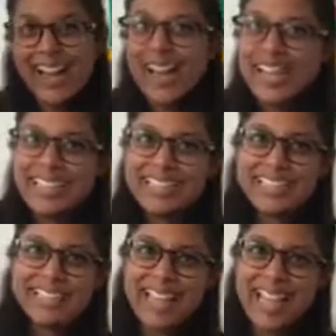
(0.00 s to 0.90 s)
He
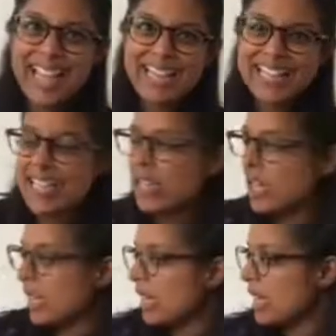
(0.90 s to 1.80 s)
said
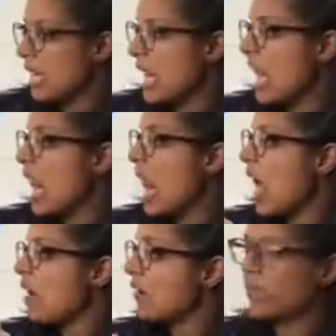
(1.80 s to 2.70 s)
he
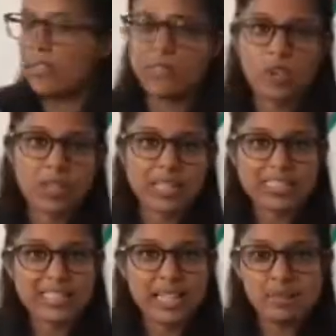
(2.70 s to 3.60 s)
loved the phonics
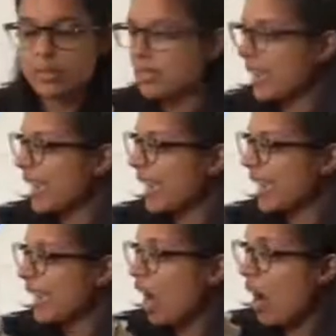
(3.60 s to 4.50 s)
games today and he
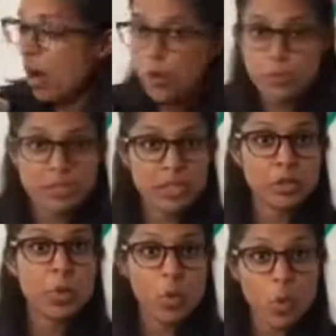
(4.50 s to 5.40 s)
hopes that you
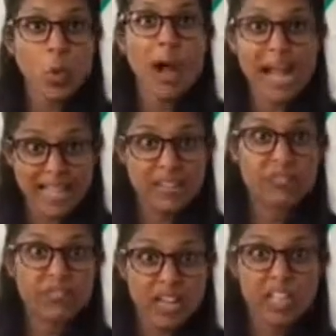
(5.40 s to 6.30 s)
all had
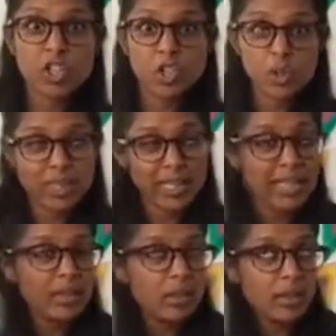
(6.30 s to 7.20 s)
fun doing it.
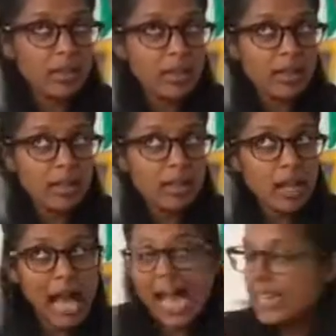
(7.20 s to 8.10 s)

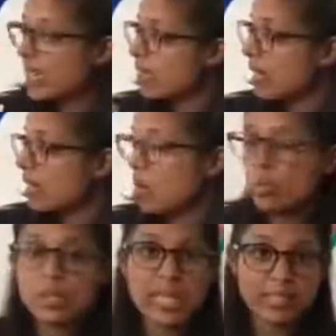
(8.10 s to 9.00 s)
And he said, oh
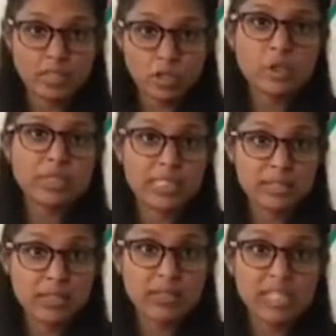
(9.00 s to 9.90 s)
yes, did you see
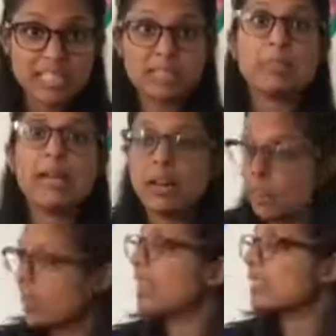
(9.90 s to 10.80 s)
something in his mouth?
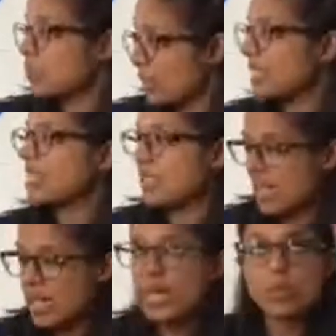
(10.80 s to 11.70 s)
Yes, we
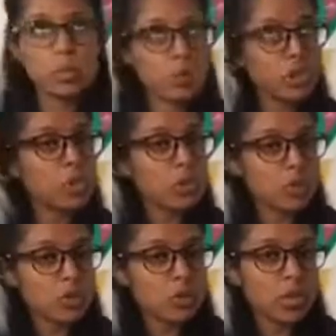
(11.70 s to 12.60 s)
did. What did you want
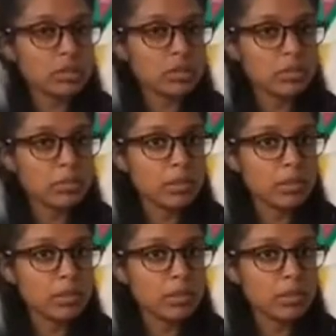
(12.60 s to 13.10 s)
to ask them?